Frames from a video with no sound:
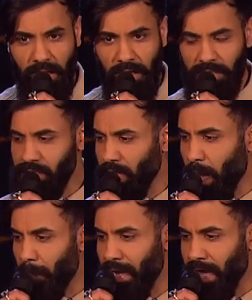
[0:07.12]

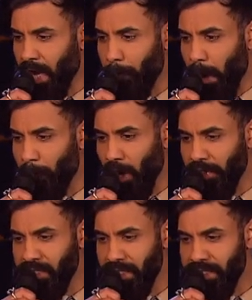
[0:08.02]
Assalamu alaikum, my
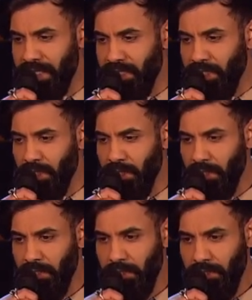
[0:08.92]
brothers and sisters.
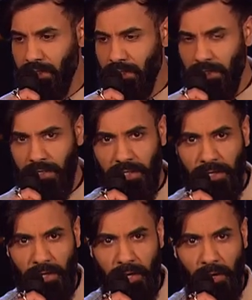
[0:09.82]

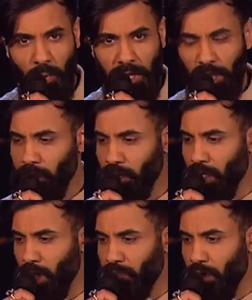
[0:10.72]
Welcome to
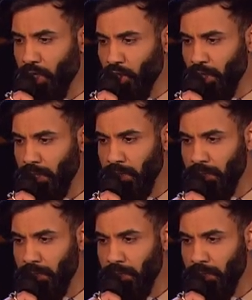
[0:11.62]
the conversion.